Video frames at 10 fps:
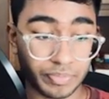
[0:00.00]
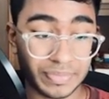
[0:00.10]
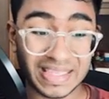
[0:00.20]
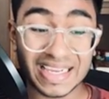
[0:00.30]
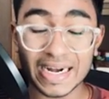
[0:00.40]

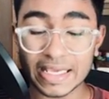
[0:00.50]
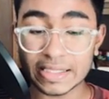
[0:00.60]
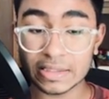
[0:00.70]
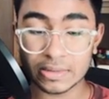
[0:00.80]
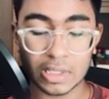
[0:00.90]

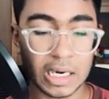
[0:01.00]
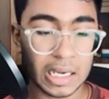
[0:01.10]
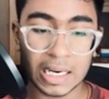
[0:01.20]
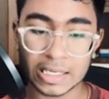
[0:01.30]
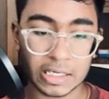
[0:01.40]
getting uh,
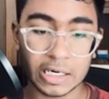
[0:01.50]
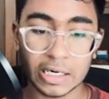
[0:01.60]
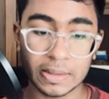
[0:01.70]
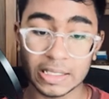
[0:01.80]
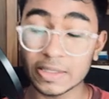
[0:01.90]
like
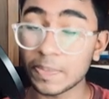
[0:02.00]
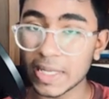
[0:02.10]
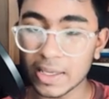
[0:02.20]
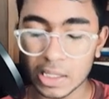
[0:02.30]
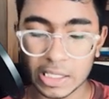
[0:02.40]
uh, in the
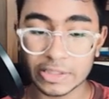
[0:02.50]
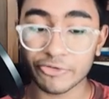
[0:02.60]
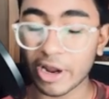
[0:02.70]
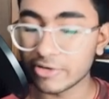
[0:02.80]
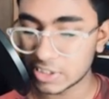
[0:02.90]
play in the
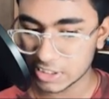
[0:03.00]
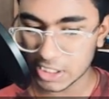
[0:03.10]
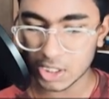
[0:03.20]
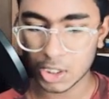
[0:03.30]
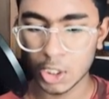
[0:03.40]
driver's
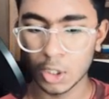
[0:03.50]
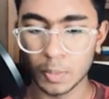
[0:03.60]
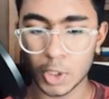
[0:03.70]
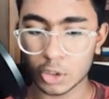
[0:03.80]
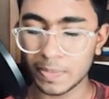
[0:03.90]
seat.
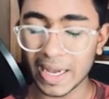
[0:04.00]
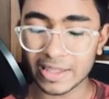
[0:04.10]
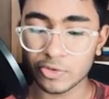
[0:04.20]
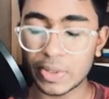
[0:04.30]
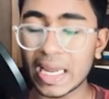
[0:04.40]
Because black is
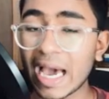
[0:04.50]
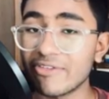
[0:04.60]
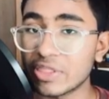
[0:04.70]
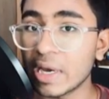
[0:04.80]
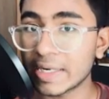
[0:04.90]
the one
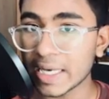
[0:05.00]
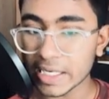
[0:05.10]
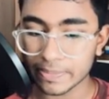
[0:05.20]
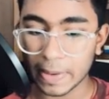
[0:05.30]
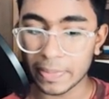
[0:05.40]
having the attack
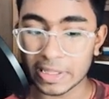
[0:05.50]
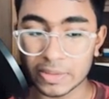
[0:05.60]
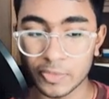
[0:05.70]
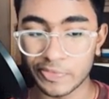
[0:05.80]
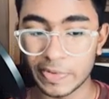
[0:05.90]
by playing the
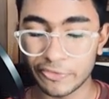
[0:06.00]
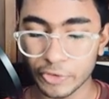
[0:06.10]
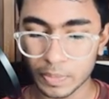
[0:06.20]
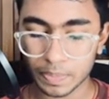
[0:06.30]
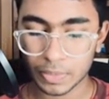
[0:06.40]
move b
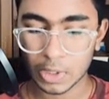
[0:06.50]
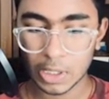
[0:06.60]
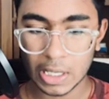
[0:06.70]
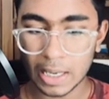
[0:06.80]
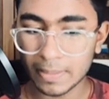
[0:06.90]
four,
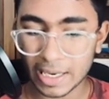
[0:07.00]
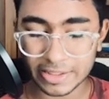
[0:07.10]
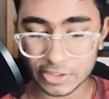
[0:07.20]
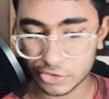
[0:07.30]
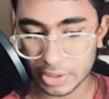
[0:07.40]
and black is
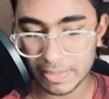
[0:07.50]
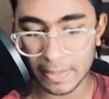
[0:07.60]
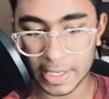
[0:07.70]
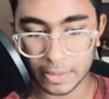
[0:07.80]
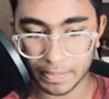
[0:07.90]
extremely
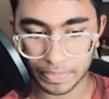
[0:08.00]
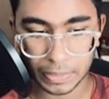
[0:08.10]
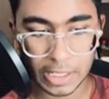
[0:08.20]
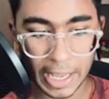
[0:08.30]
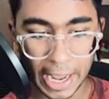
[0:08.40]
better.
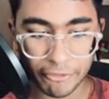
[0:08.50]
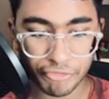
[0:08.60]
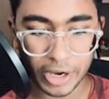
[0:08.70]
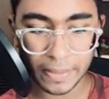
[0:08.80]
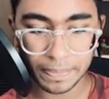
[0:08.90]
f
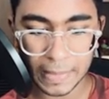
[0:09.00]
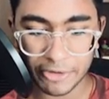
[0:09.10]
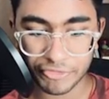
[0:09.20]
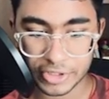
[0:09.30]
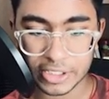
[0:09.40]
five,
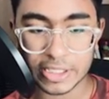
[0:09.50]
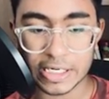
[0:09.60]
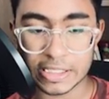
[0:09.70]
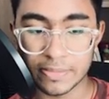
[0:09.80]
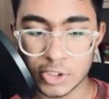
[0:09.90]
f six, hitting
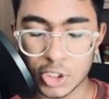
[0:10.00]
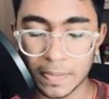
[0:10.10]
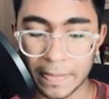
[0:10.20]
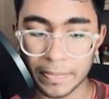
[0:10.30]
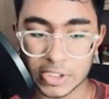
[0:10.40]
the bishop,
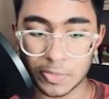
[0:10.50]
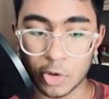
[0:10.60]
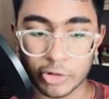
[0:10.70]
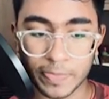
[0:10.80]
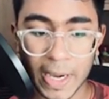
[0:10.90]
but bishop
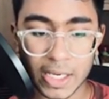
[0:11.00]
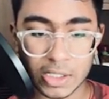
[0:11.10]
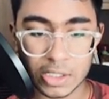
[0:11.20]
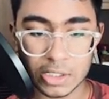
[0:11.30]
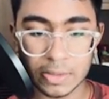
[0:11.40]
goes back,
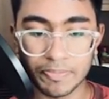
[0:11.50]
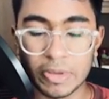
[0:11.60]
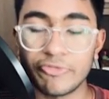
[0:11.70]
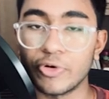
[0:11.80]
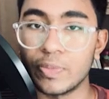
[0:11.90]
b
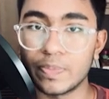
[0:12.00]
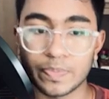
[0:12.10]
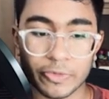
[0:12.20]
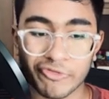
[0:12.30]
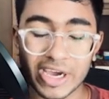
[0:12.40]
four.
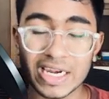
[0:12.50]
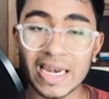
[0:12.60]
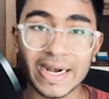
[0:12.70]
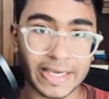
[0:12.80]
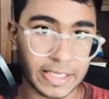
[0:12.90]
Finally attack.